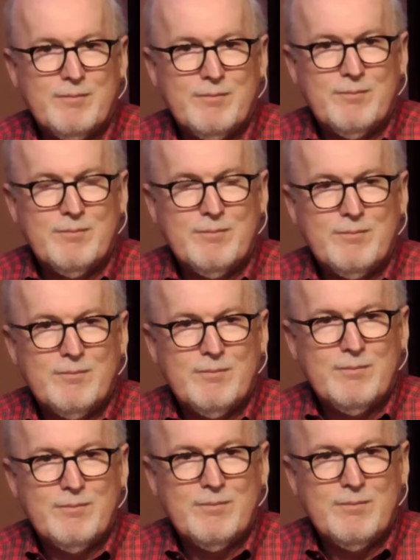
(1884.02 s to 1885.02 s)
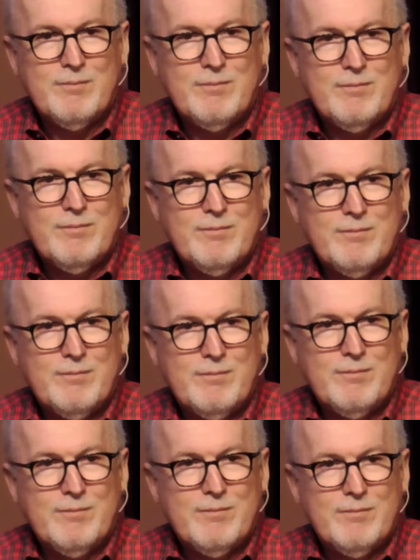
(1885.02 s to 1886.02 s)

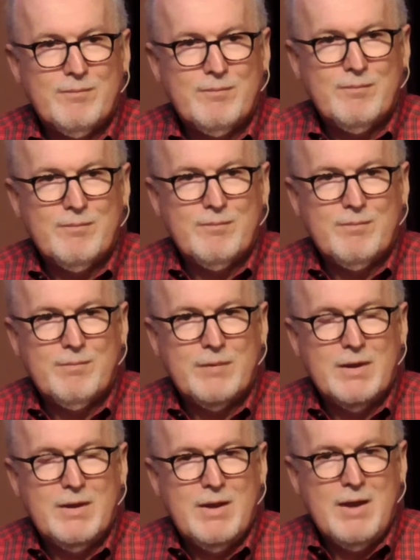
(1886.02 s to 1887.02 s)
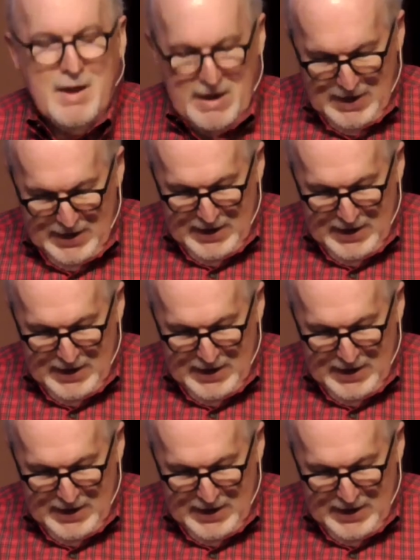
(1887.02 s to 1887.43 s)
[no speech]